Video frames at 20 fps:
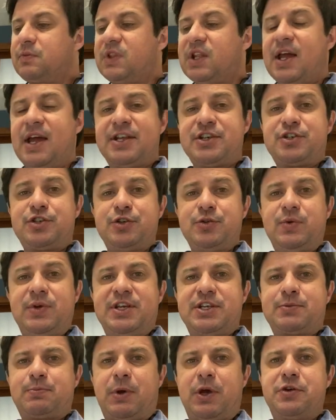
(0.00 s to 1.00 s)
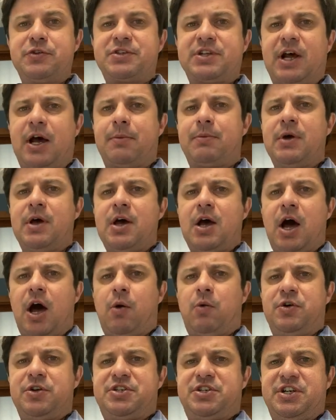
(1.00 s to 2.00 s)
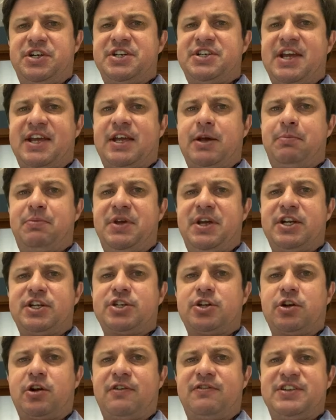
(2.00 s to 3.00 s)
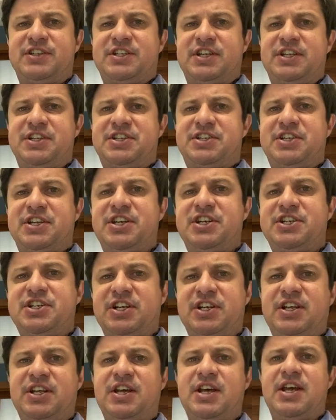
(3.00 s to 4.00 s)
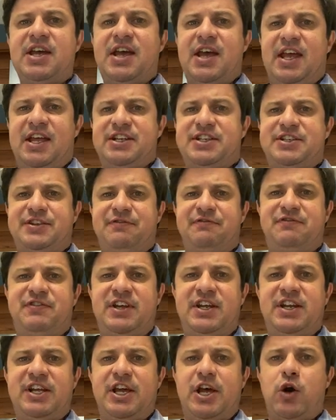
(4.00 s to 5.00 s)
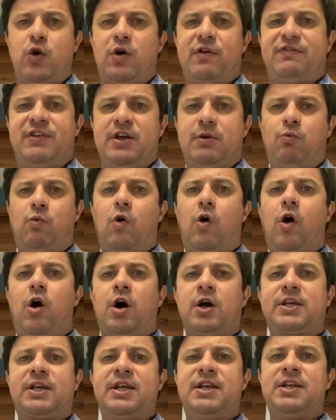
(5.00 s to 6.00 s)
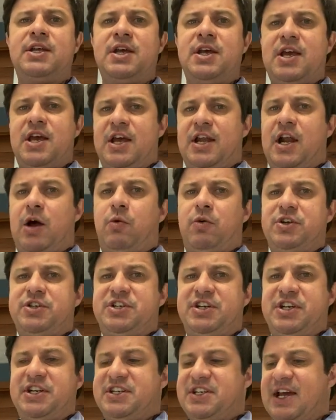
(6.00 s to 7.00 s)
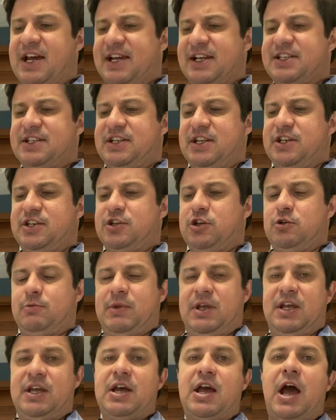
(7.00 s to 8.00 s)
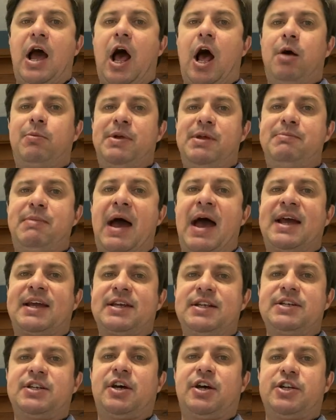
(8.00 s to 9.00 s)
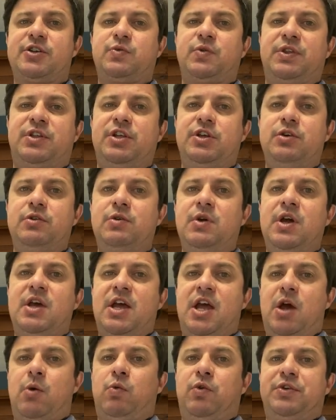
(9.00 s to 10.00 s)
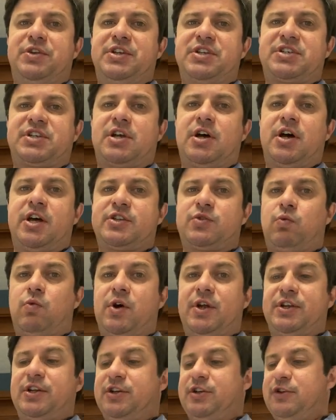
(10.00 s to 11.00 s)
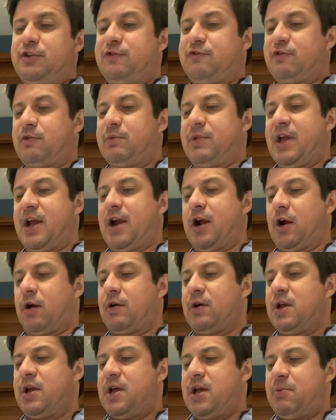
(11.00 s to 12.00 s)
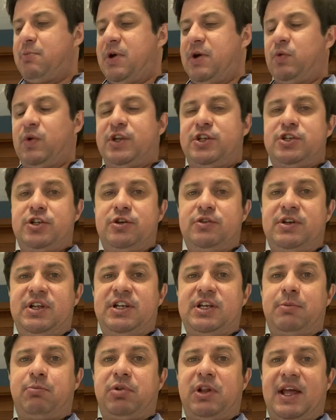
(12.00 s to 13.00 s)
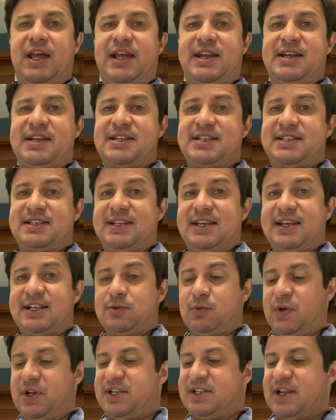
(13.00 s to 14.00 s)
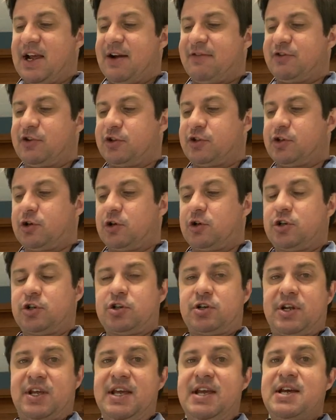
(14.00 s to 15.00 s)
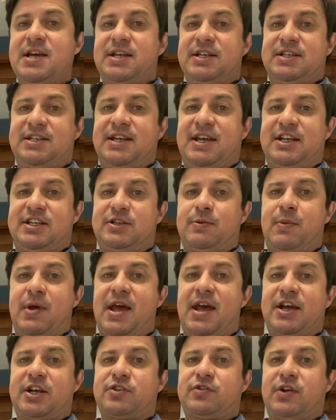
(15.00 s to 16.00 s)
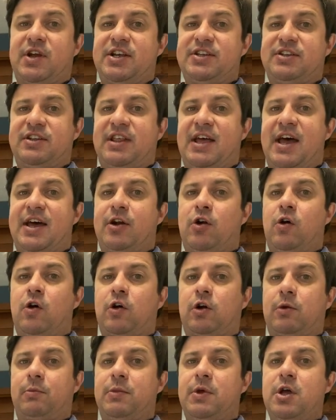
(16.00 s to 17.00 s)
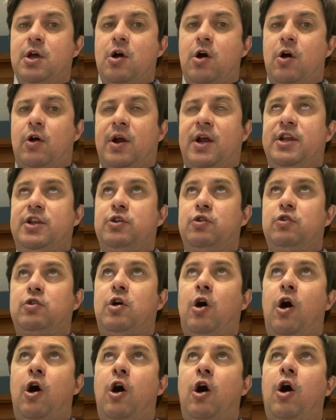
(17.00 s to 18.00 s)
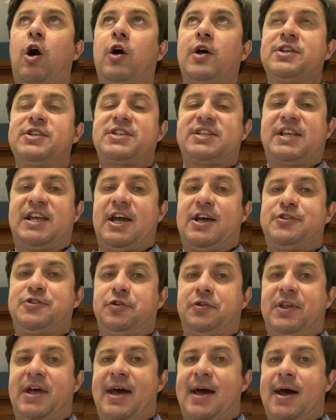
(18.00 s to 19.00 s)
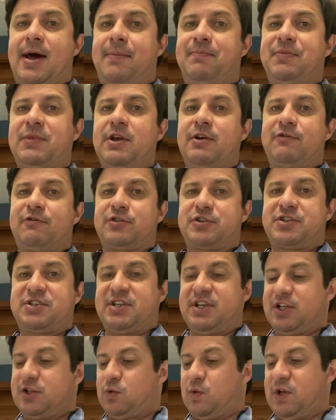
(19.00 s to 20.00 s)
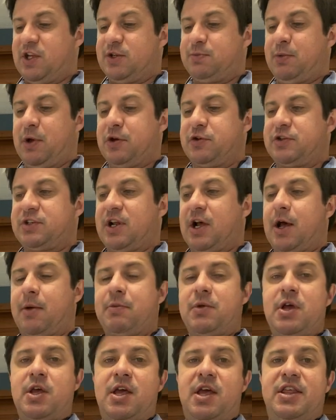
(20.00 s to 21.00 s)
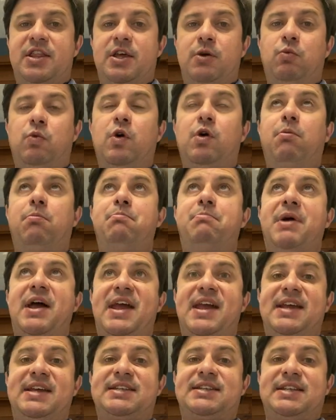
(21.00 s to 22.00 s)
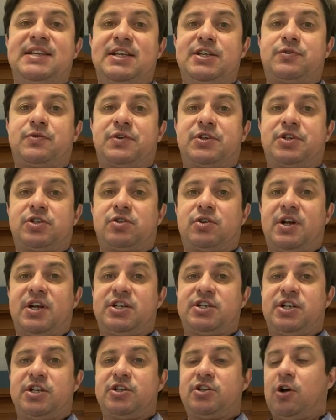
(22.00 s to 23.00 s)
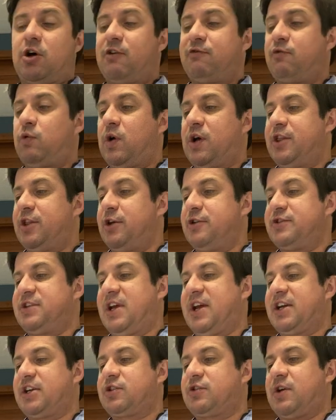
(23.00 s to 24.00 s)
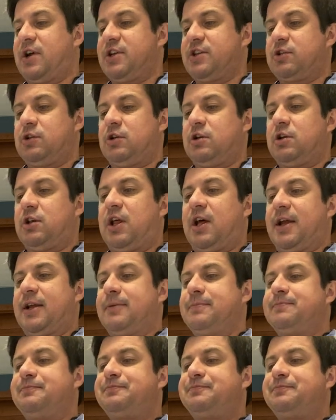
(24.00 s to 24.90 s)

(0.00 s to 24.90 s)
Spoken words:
At 2 weeks post-op, I want you to take a picture of his incision and some video of him walking, and I want you to text it to me. I'll be back in touch with you, and we'll discuss what to do from there. But we do need to plan at 6 weeks after surgery to take some x-rays of that arm. All right, you'll call and schedule that for 6 weeks post-op, and then we'll base his restrictions off what those x-rays look like.